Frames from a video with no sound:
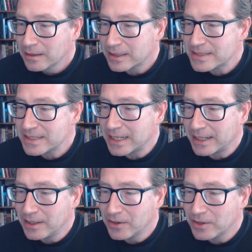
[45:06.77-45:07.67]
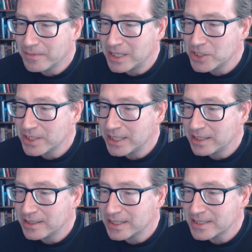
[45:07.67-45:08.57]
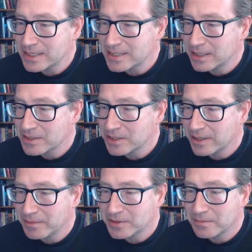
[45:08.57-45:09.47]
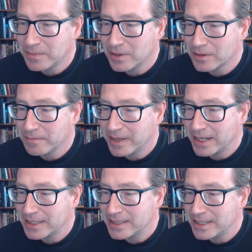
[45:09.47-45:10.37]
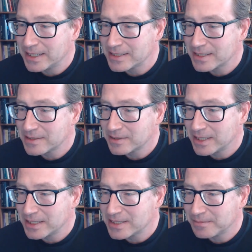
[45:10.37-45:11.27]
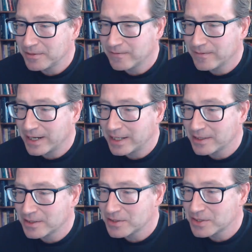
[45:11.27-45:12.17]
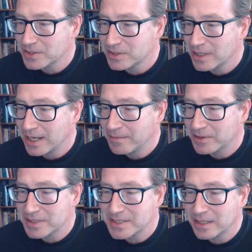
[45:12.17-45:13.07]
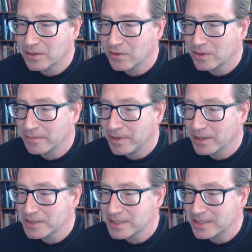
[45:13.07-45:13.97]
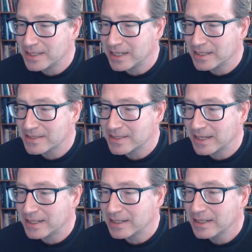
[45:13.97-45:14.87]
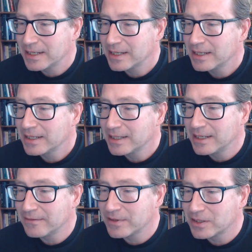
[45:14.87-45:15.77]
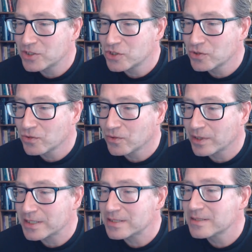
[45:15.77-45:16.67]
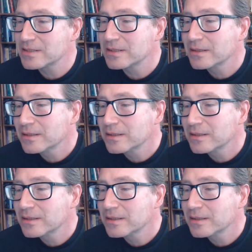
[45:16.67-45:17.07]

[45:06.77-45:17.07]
Let's see, I know you mentioned testing centers are able to bulk buy data sets or data set providers able to sell only parts of the data set given the choice.